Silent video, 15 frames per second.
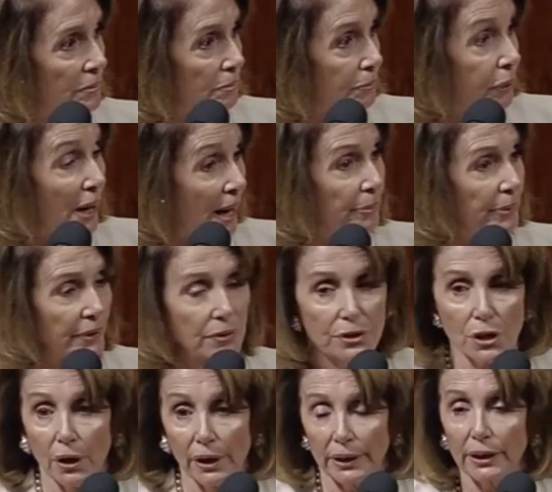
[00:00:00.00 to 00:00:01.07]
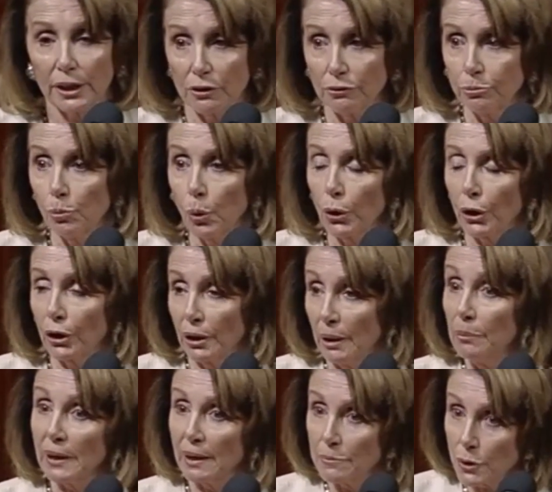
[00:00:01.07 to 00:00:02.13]
probably the target of more,
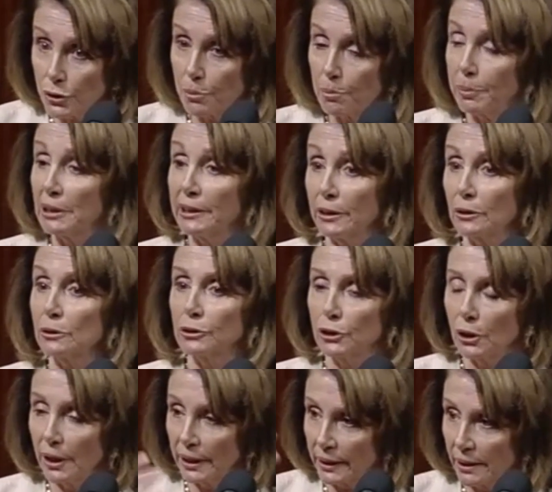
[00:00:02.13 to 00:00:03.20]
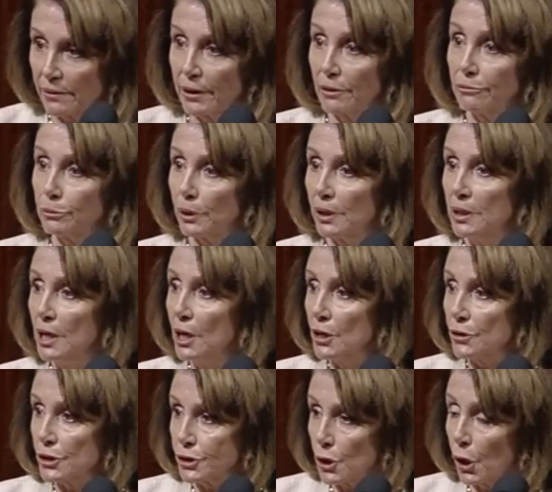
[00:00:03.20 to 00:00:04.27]
well, I'm the political target and therefore
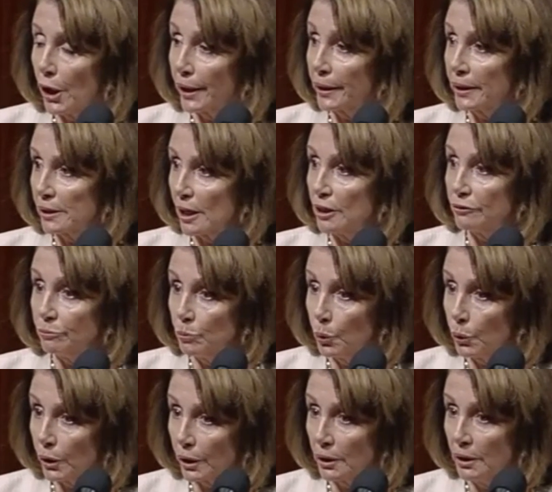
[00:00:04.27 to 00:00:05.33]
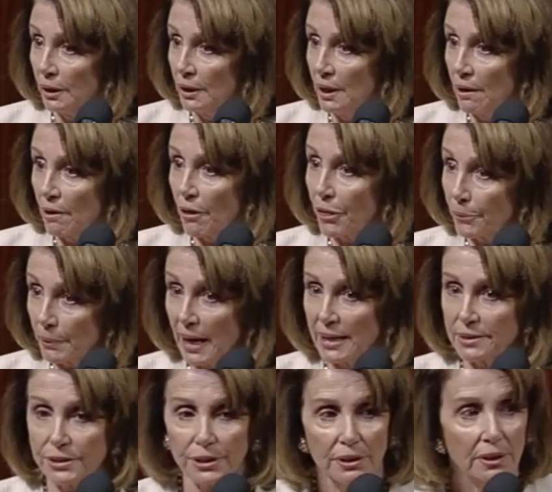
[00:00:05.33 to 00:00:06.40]
the target of more
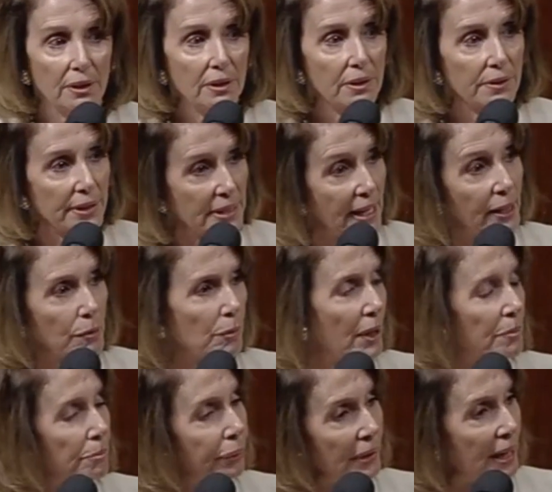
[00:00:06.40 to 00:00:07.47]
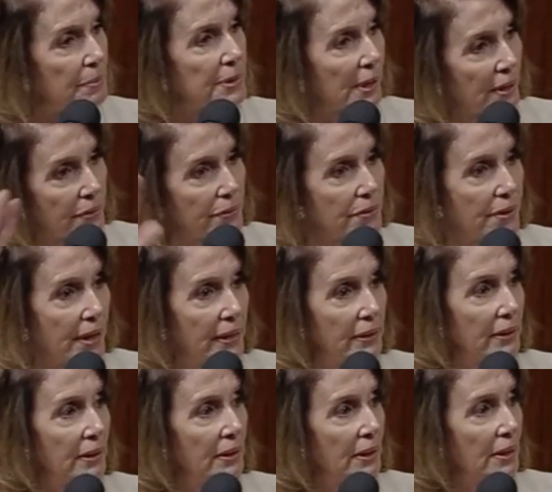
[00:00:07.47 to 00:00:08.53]
threats than anyone, perhaps other
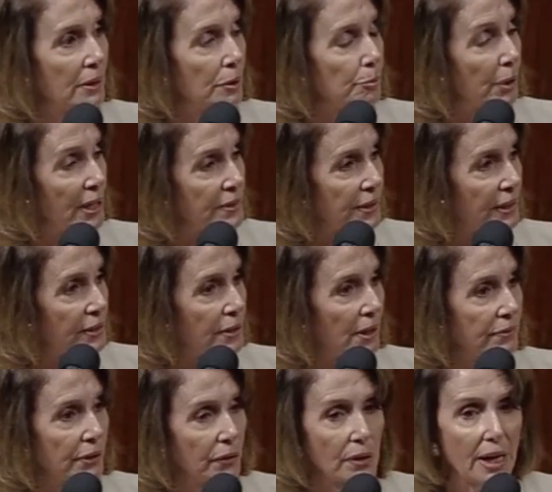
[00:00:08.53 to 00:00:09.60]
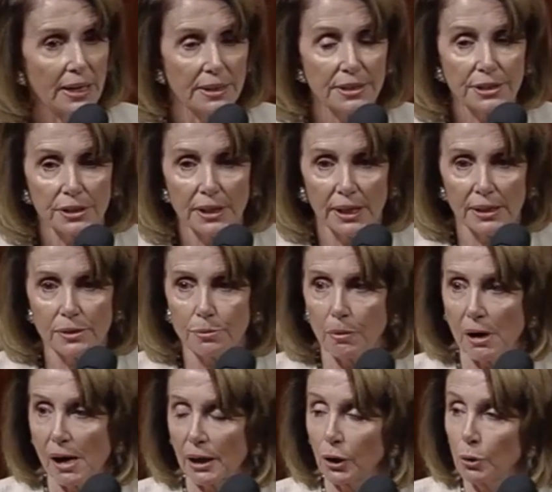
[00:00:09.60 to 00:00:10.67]
than the President of the United States,
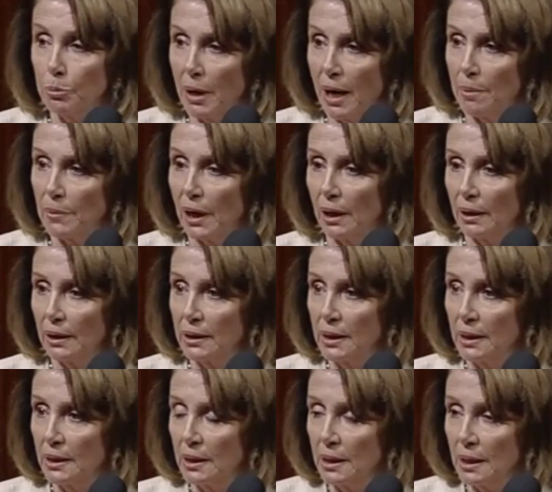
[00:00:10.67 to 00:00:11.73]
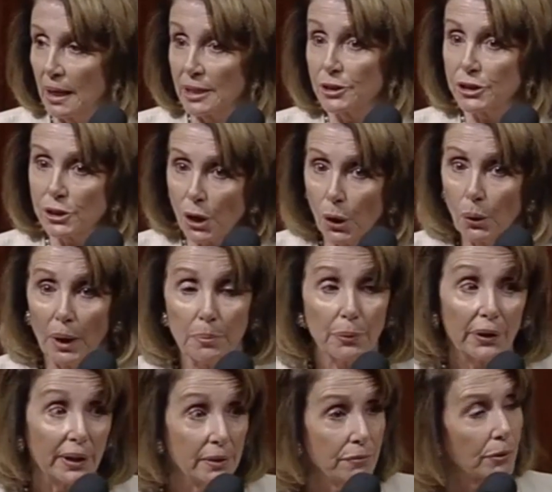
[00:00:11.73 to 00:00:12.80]
Barack Obama. And so I
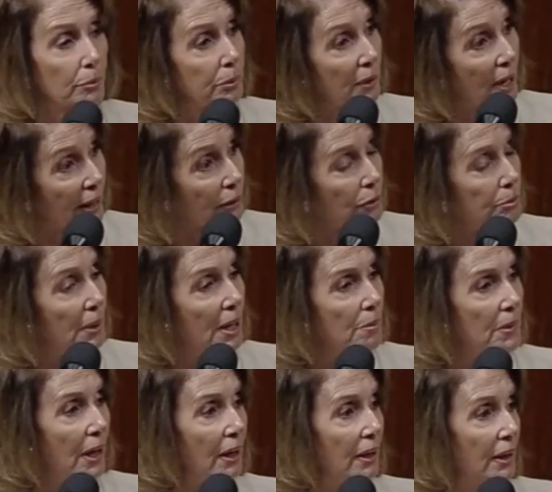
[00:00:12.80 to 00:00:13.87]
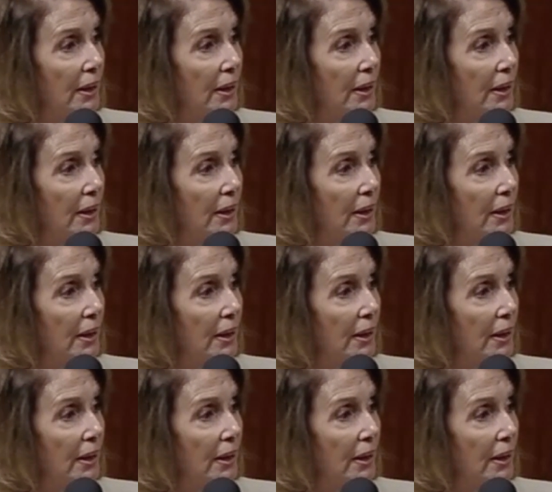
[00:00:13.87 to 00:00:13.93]
prayed for Barack Obama,